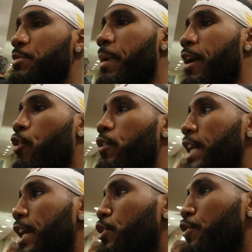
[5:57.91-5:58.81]
My 4th
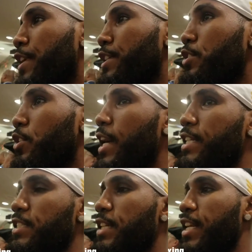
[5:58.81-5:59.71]
title defense, you know, I
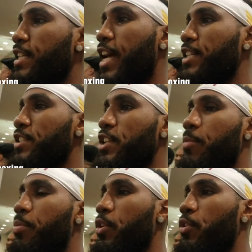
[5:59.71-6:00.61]
just
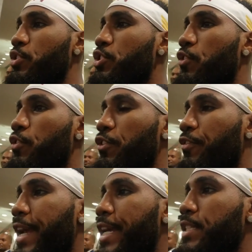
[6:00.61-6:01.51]
love putting on the show for the
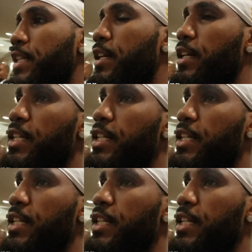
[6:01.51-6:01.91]
fans and